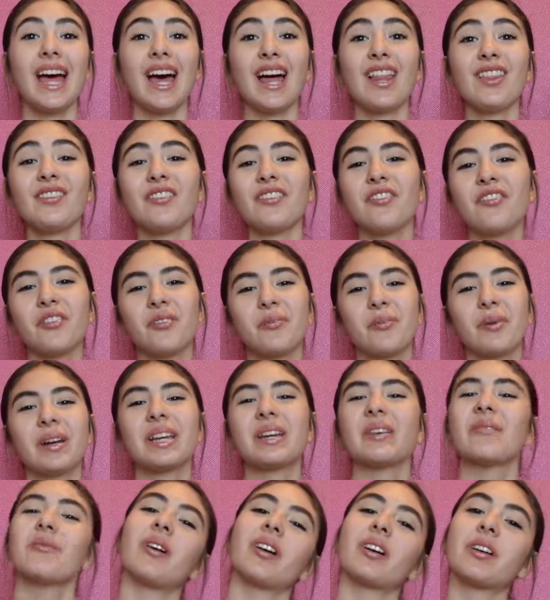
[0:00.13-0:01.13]
Hello
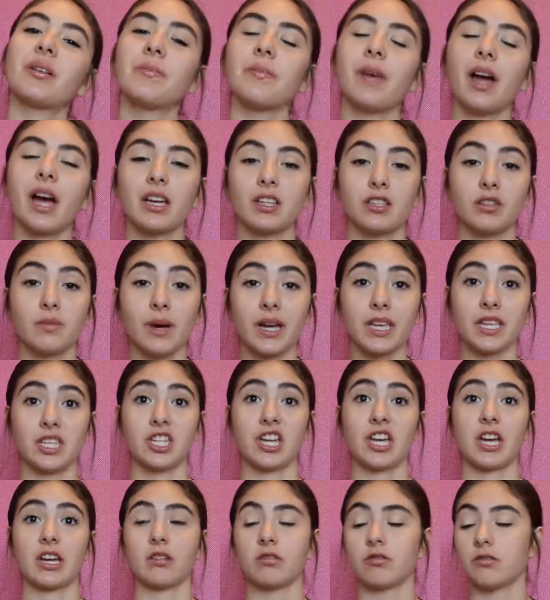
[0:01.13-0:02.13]
everybody, welcome back to my
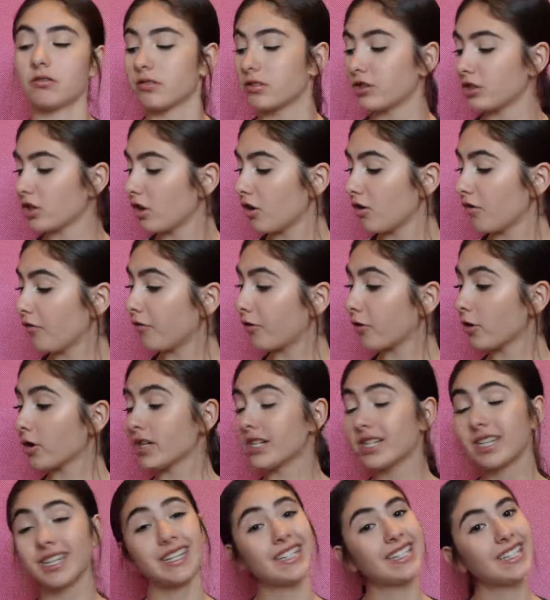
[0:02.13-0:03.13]
channel. So for
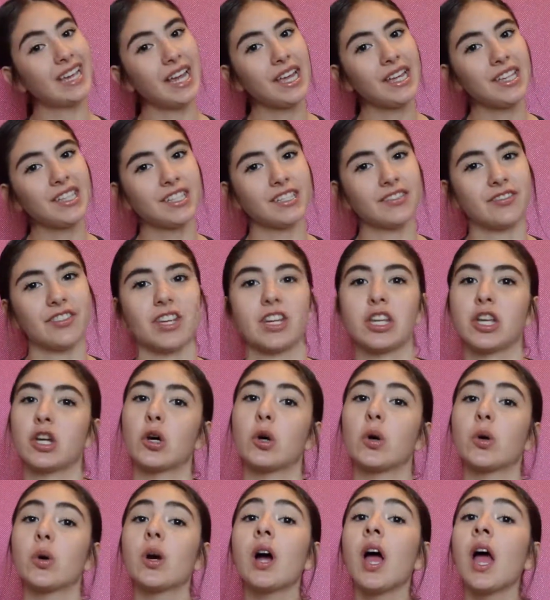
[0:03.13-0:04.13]
today's
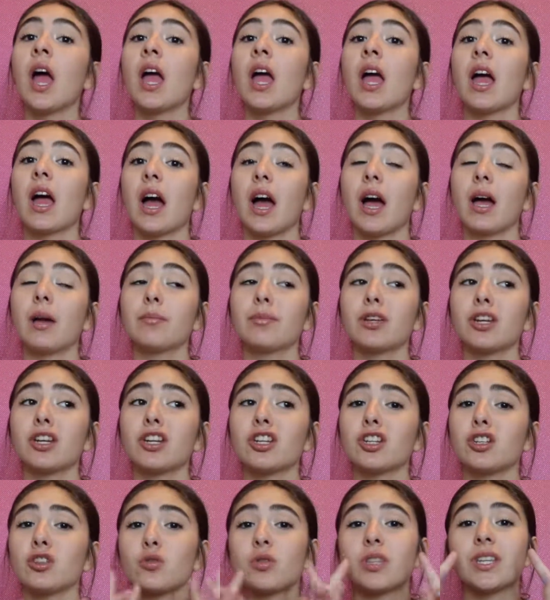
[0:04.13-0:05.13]
video, I'm
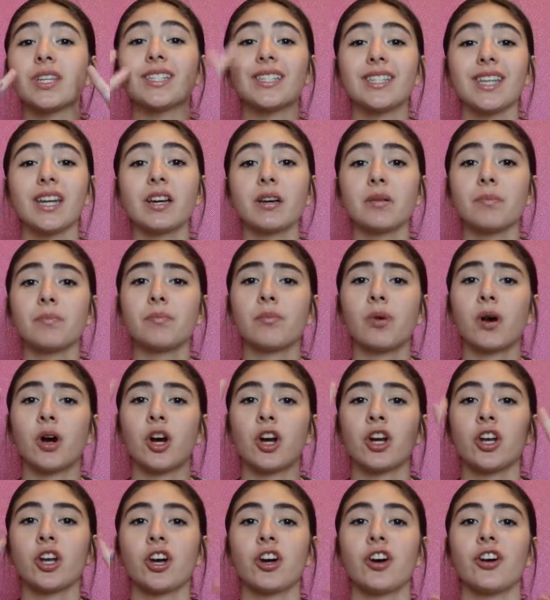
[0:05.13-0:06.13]
gonna do the second
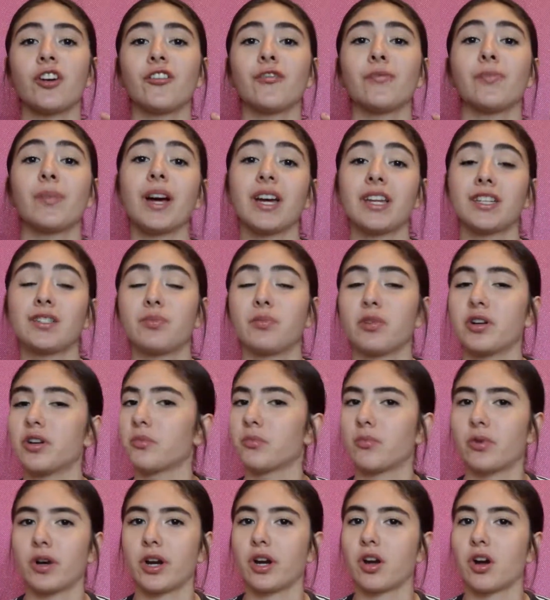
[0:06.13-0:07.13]
part of my
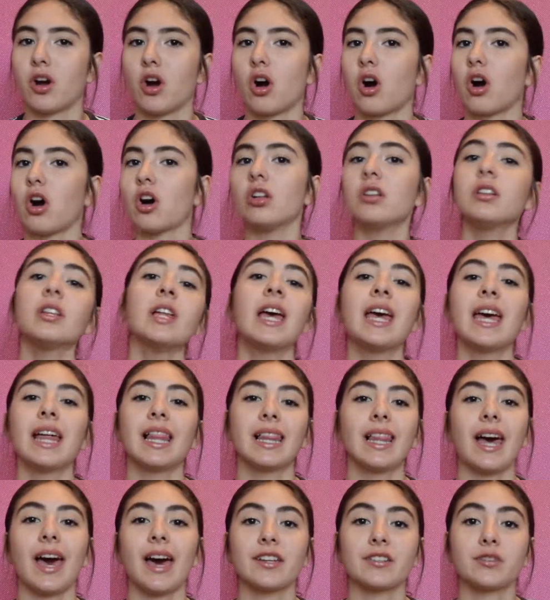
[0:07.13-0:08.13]
spring break haul.
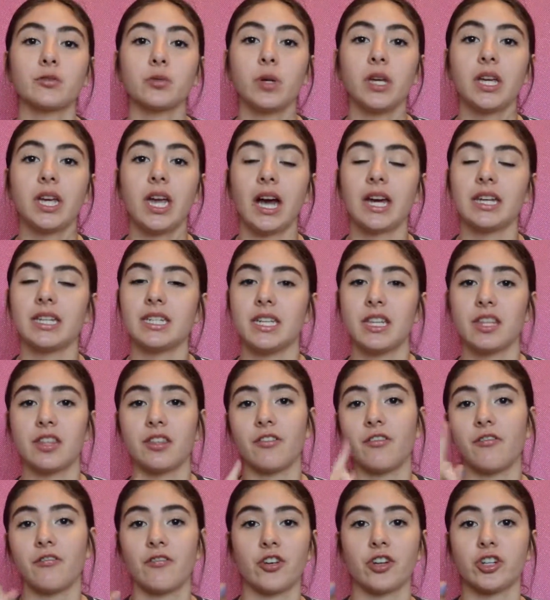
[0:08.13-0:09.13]
Last week I did the
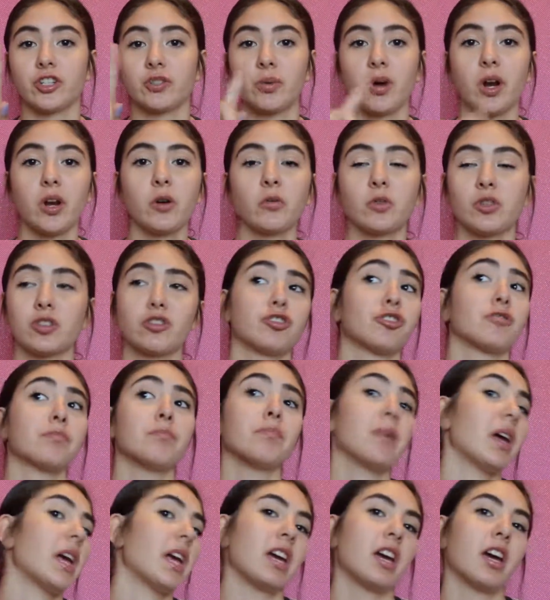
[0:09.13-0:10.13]
first part, which is
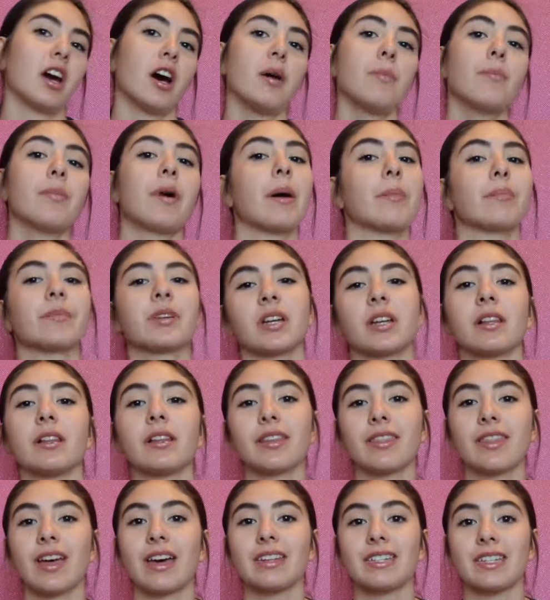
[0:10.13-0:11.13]
makeup. I'm gonna
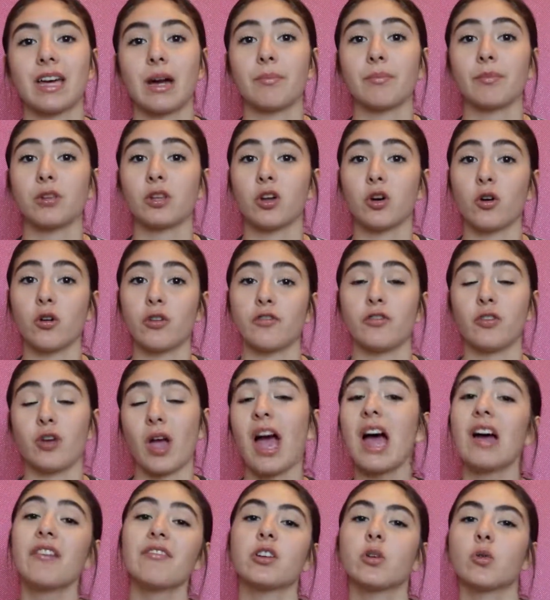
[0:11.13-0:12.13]
link that down below if you
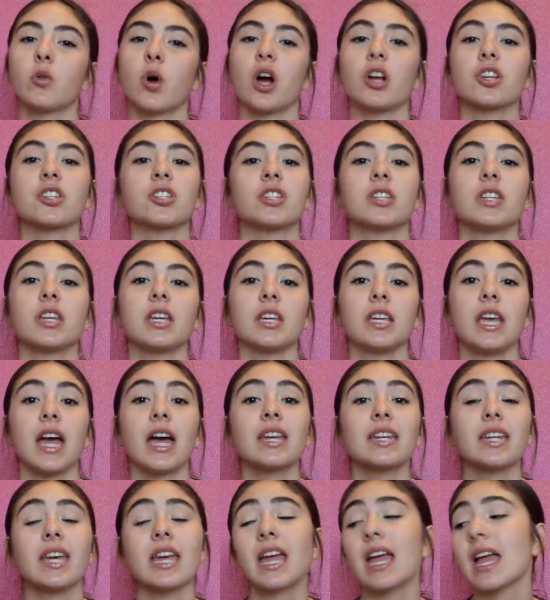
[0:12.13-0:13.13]
haven't watched it
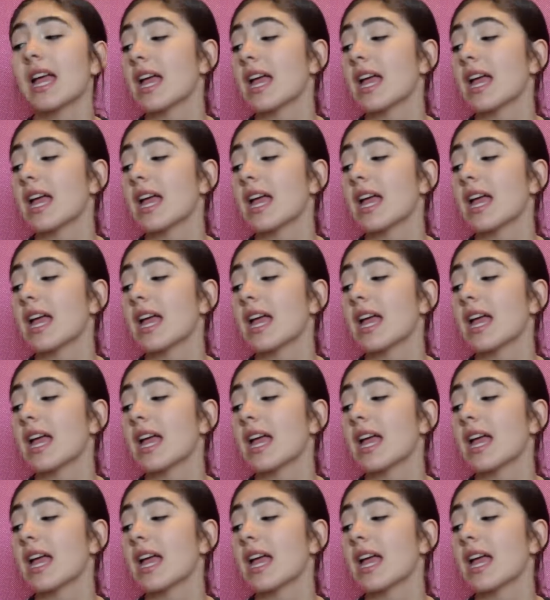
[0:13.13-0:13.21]
yet.